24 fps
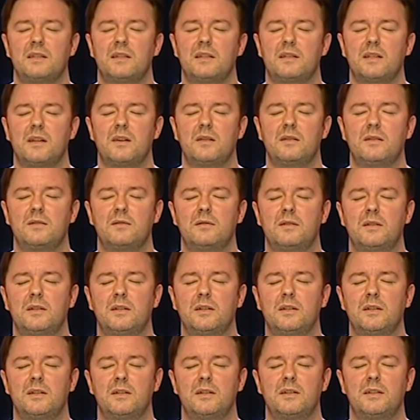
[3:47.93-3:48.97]
just going, oh,
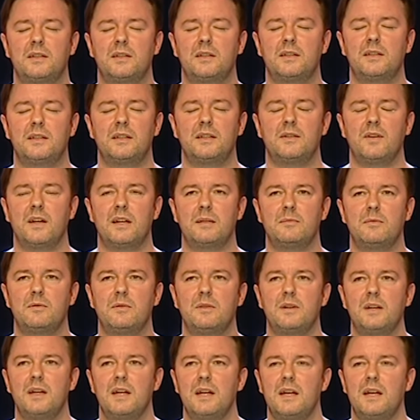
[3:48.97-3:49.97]
God, this is incredible,